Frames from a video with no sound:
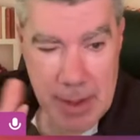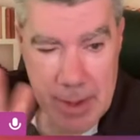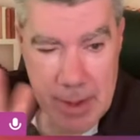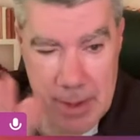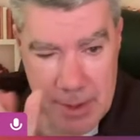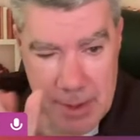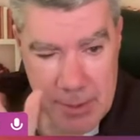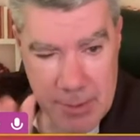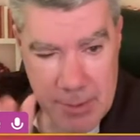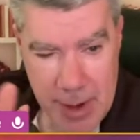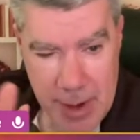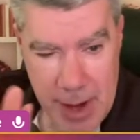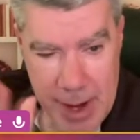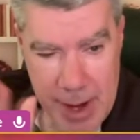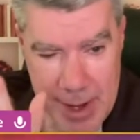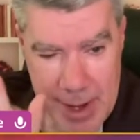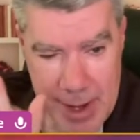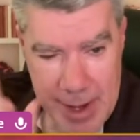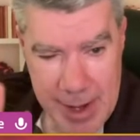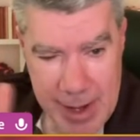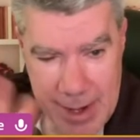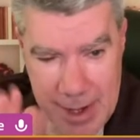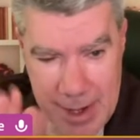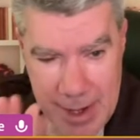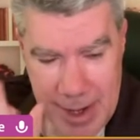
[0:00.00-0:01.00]

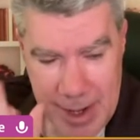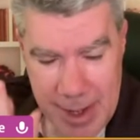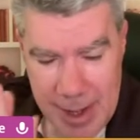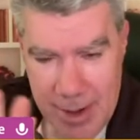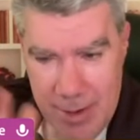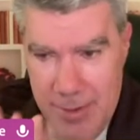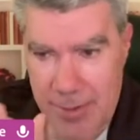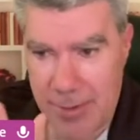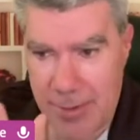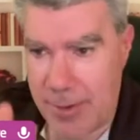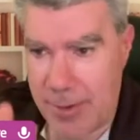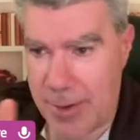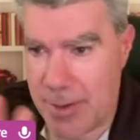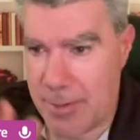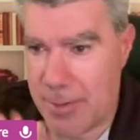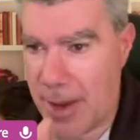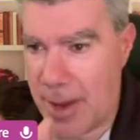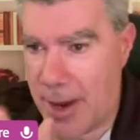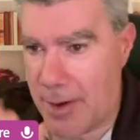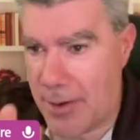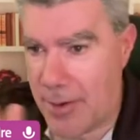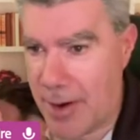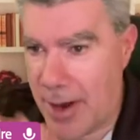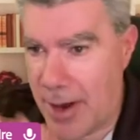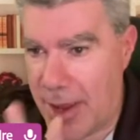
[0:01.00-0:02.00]
Reiki healing with my
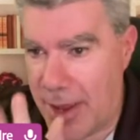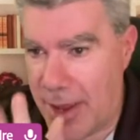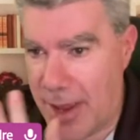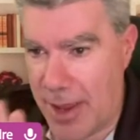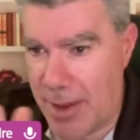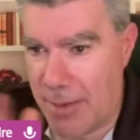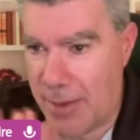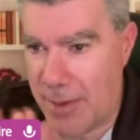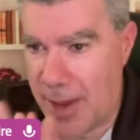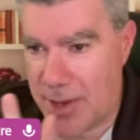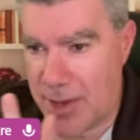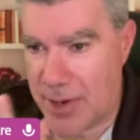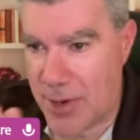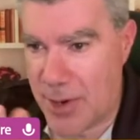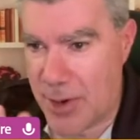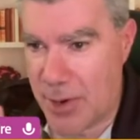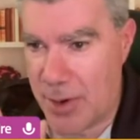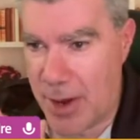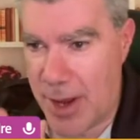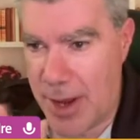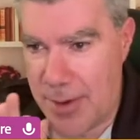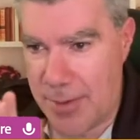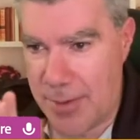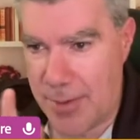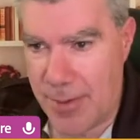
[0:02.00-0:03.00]
Reiki master
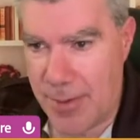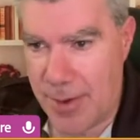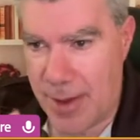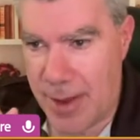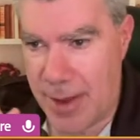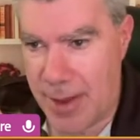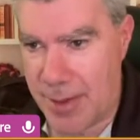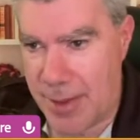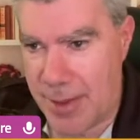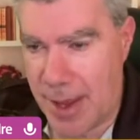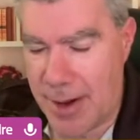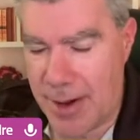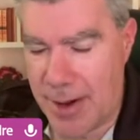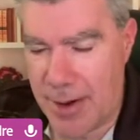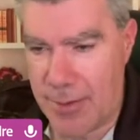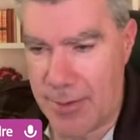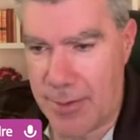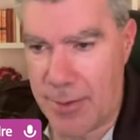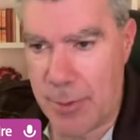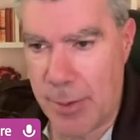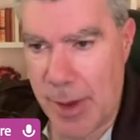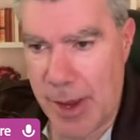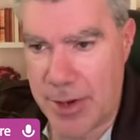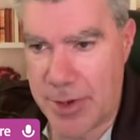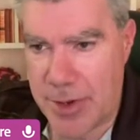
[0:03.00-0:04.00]
wife, that
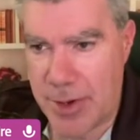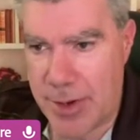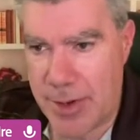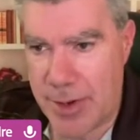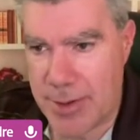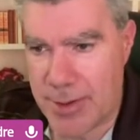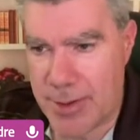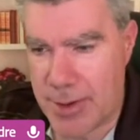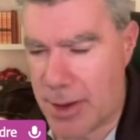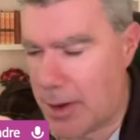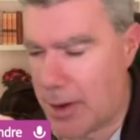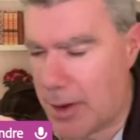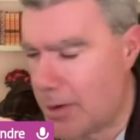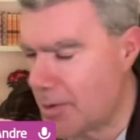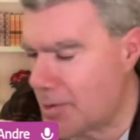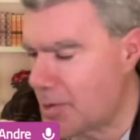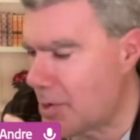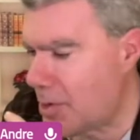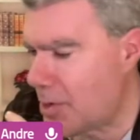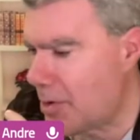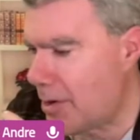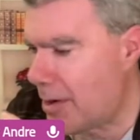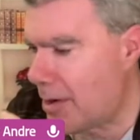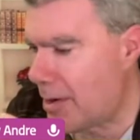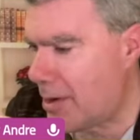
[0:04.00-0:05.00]
information is
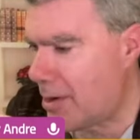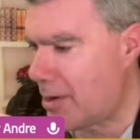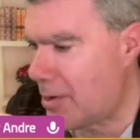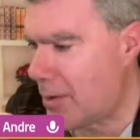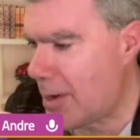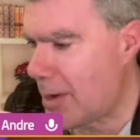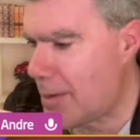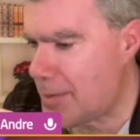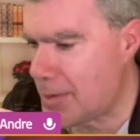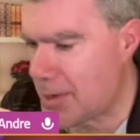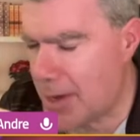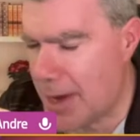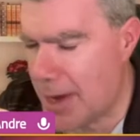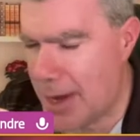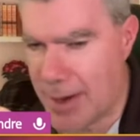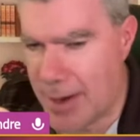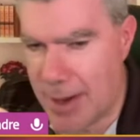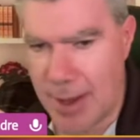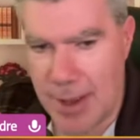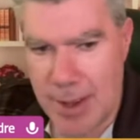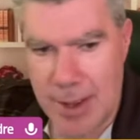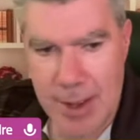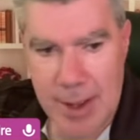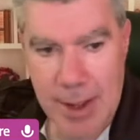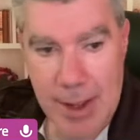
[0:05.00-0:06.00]
also on our website
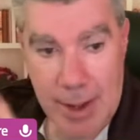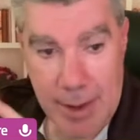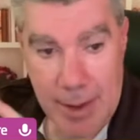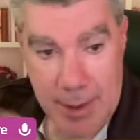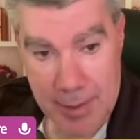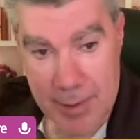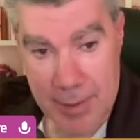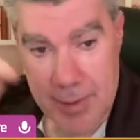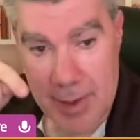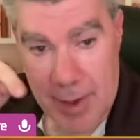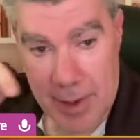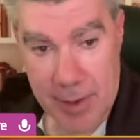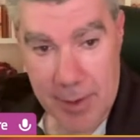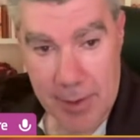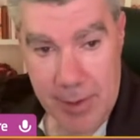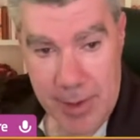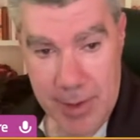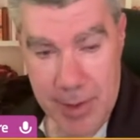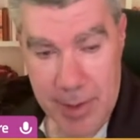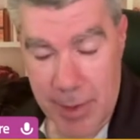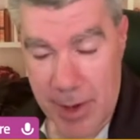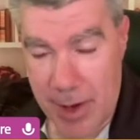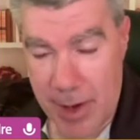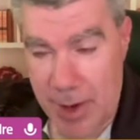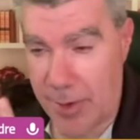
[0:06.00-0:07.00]
at
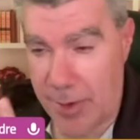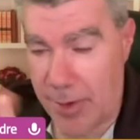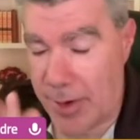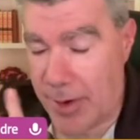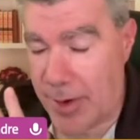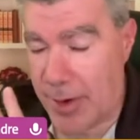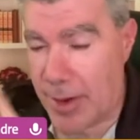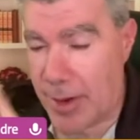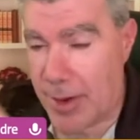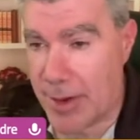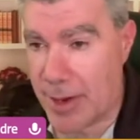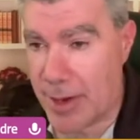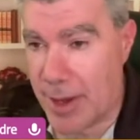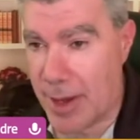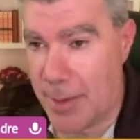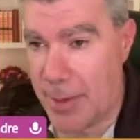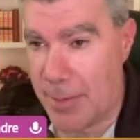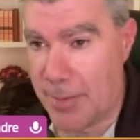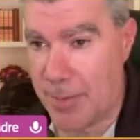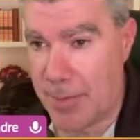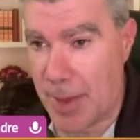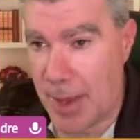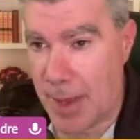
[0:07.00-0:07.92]
psychreadingsbyandre.com.